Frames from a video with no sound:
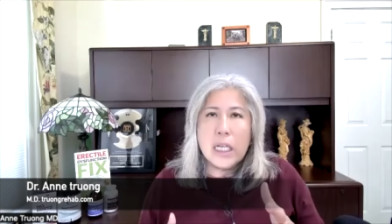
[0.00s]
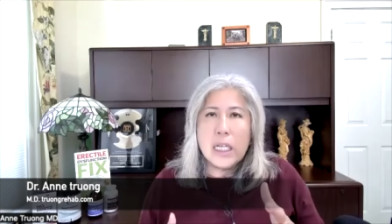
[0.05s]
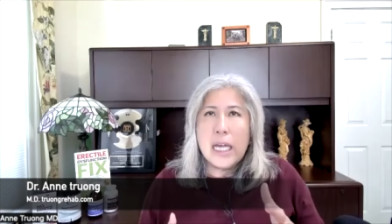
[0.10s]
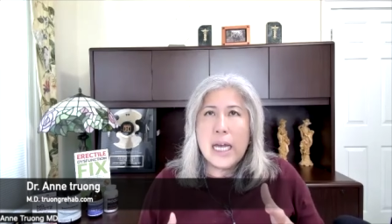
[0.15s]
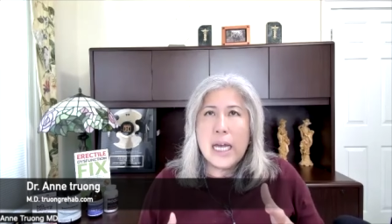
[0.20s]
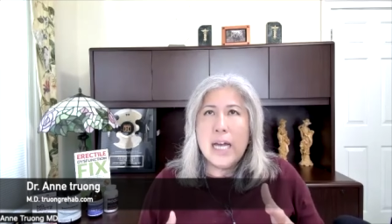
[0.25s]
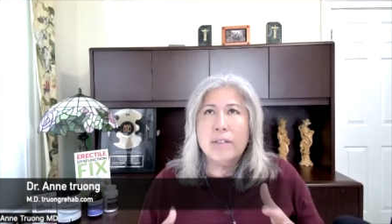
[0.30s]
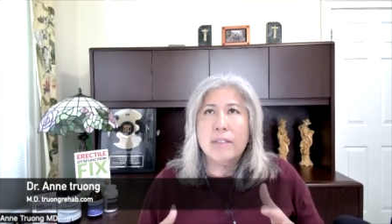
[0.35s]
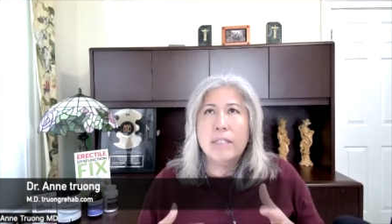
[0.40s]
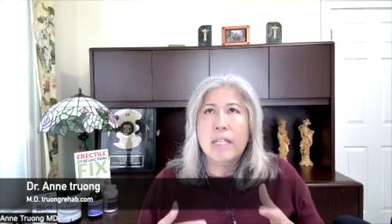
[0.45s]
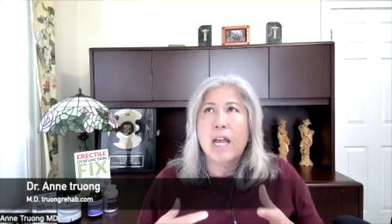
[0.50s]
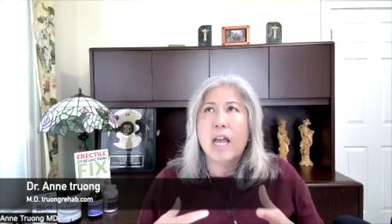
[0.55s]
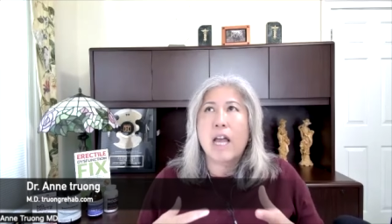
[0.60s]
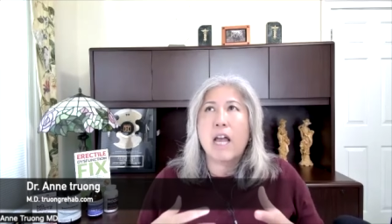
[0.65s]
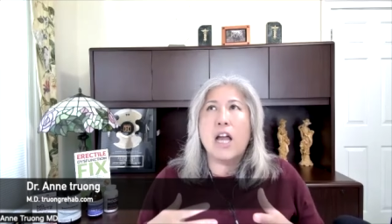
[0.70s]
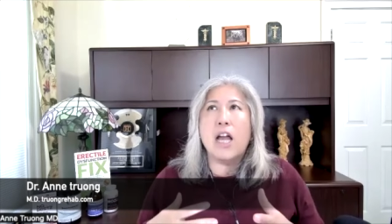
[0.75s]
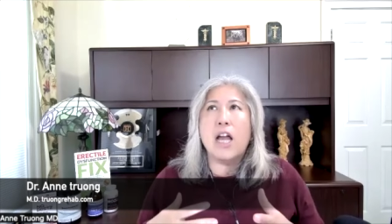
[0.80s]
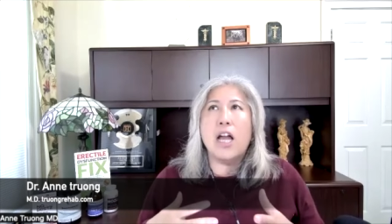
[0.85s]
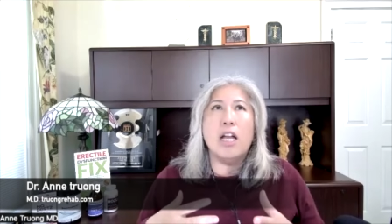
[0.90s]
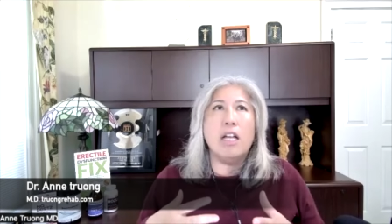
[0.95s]
down
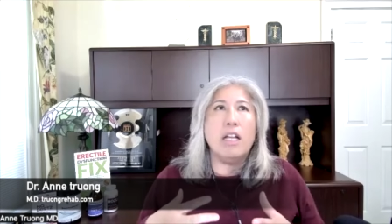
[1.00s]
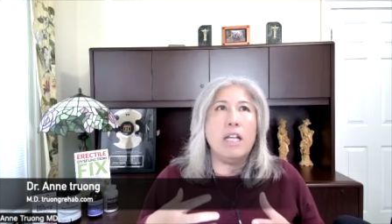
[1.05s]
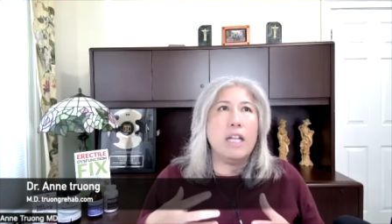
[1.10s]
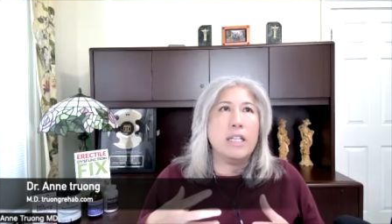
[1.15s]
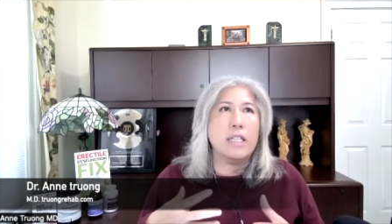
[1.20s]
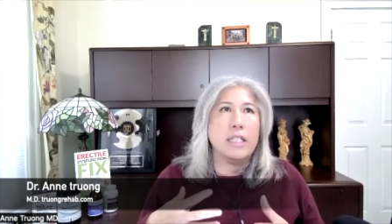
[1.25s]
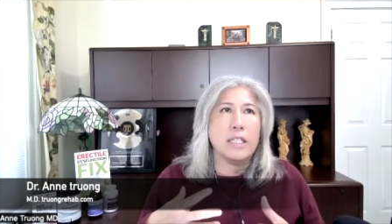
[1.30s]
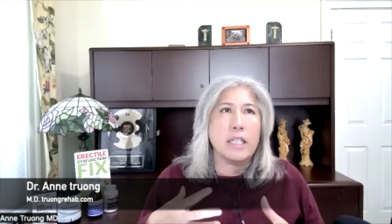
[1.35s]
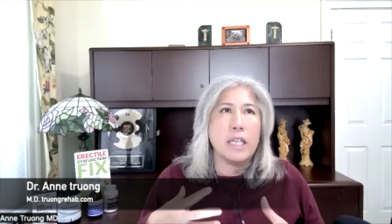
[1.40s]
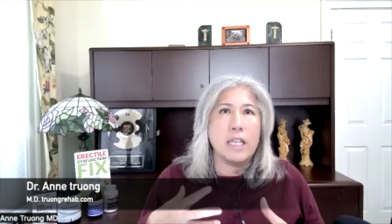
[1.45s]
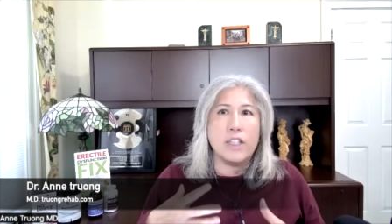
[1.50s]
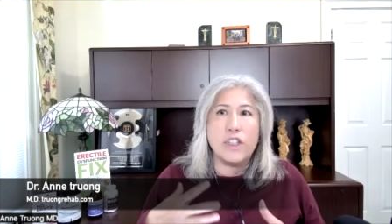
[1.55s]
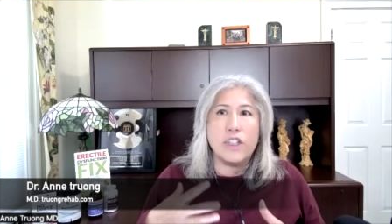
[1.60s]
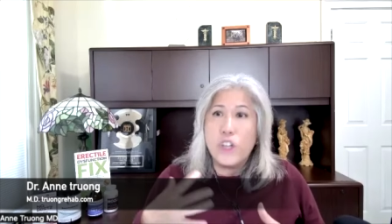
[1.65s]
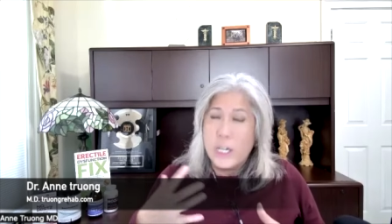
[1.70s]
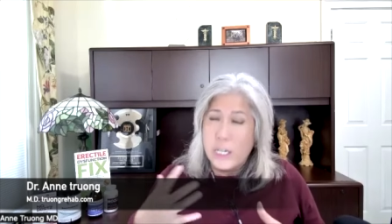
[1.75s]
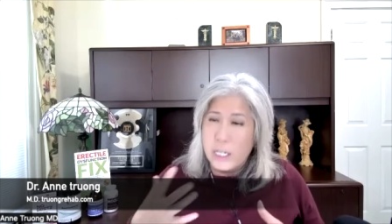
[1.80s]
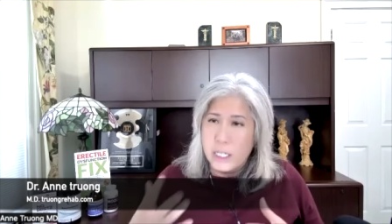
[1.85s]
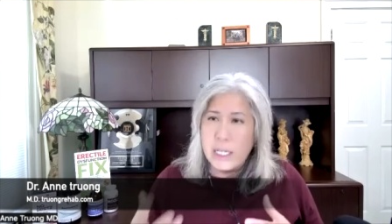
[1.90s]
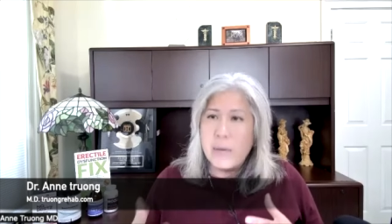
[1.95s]
there, and and
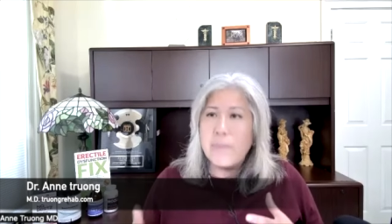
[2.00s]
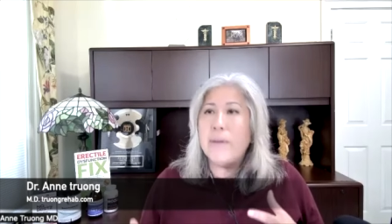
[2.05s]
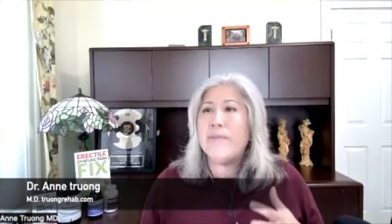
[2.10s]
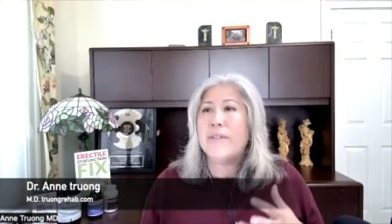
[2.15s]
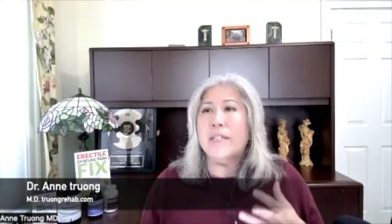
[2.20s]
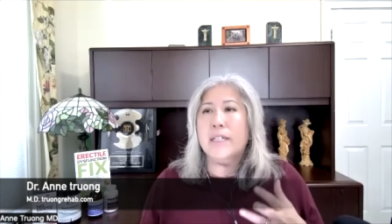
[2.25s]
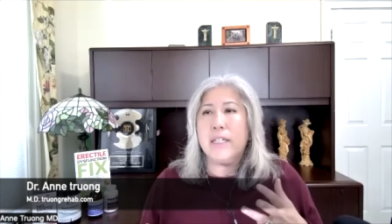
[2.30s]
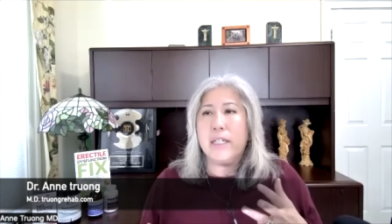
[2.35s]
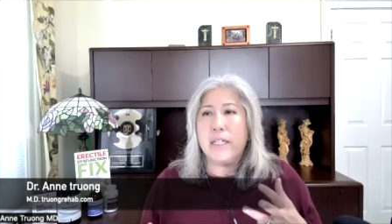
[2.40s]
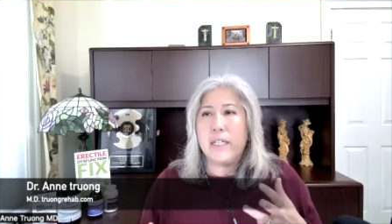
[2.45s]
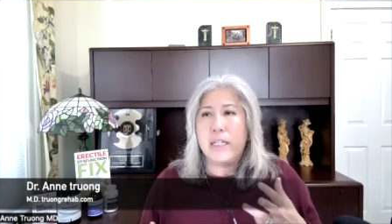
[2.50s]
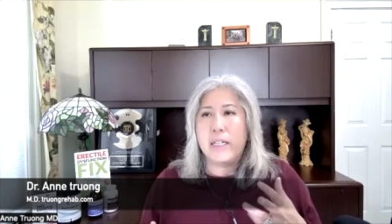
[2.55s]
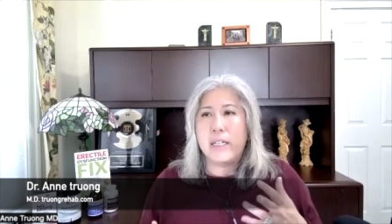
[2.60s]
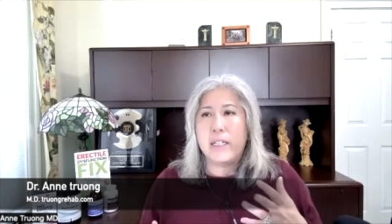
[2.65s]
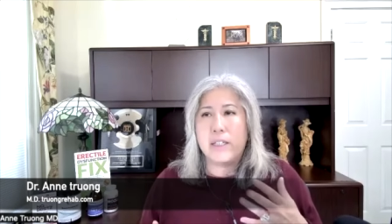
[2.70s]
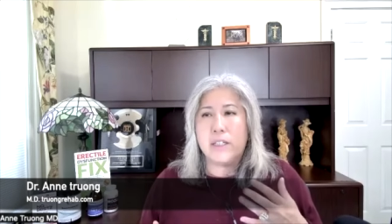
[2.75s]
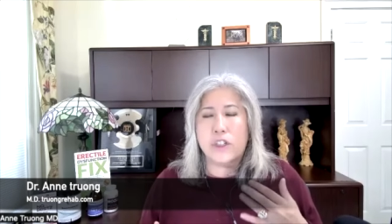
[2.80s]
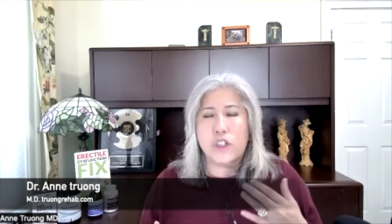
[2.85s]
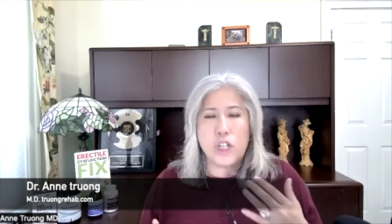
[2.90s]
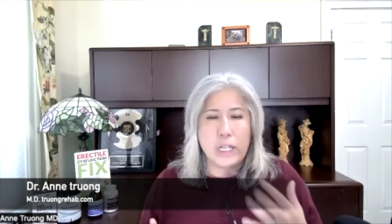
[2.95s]
gen- some of it
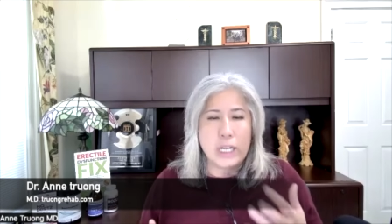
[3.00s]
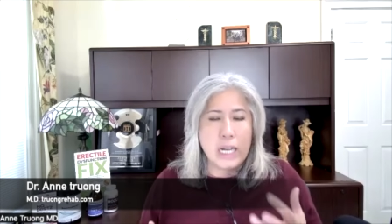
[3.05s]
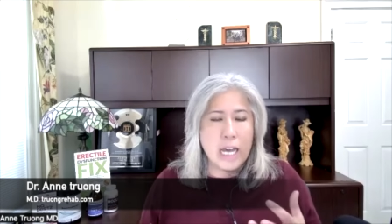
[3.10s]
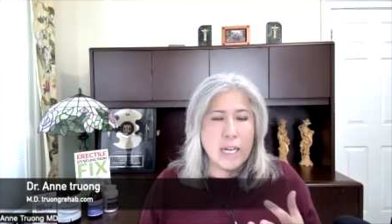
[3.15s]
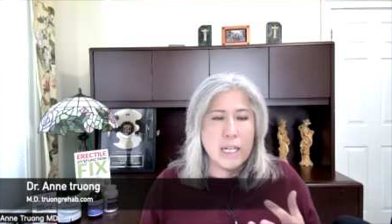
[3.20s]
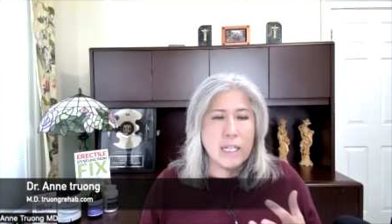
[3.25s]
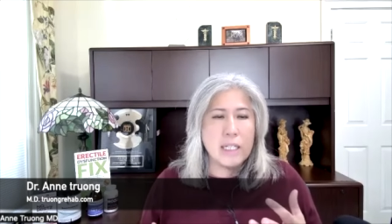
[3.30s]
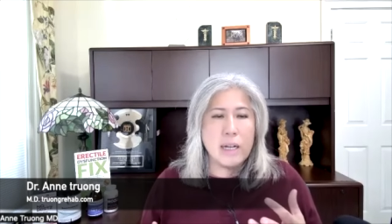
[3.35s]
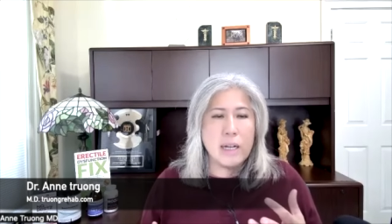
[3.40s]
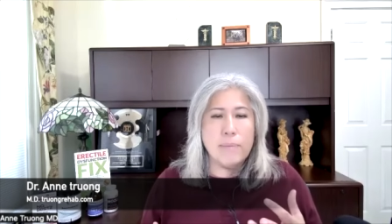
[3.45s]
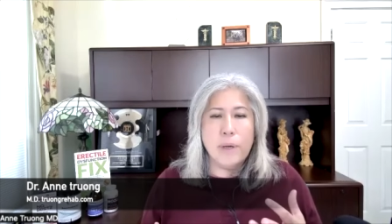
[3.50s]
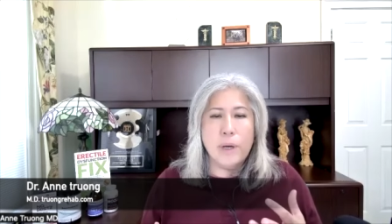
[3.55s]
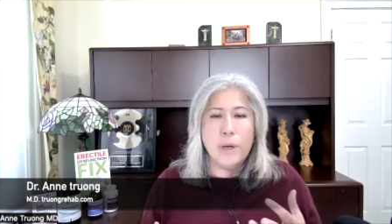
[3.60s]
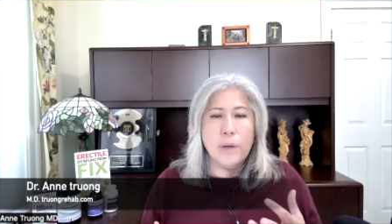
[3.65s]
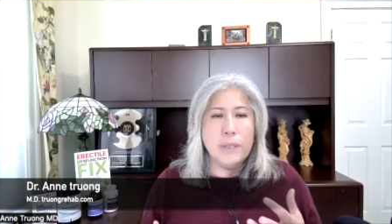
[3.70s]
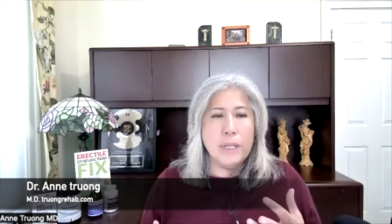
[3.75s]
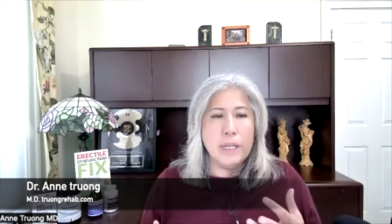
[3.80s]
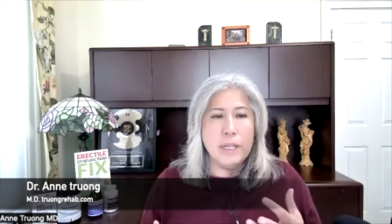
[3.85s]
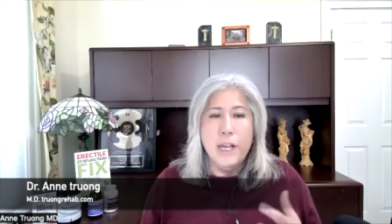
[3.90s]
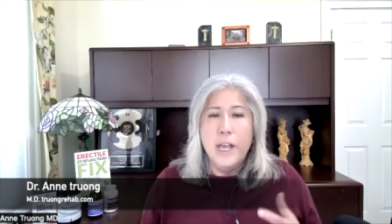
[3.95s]
is genetic
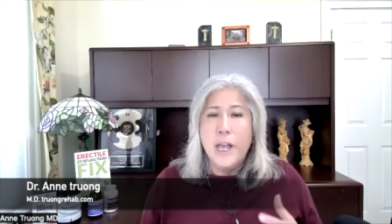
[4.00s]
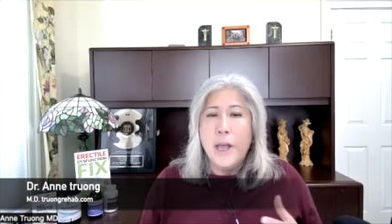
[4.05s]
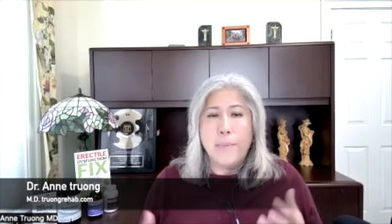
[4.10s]
component.